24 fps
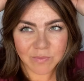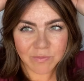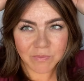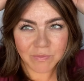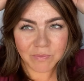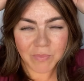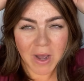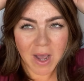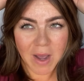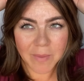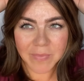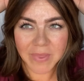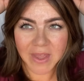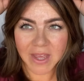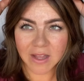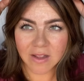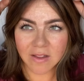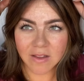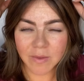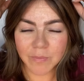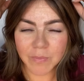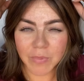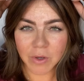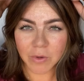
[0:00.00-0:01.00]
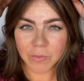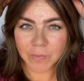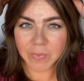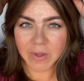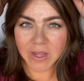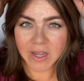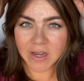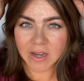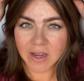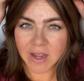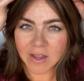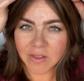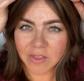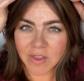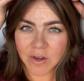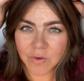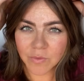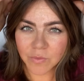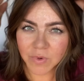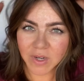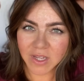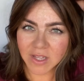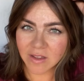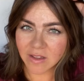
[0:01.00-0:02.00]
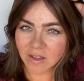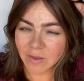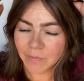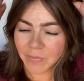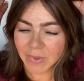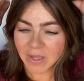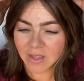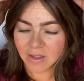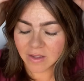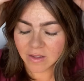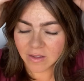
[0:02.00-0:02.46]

pop that clip open and then re-clip it.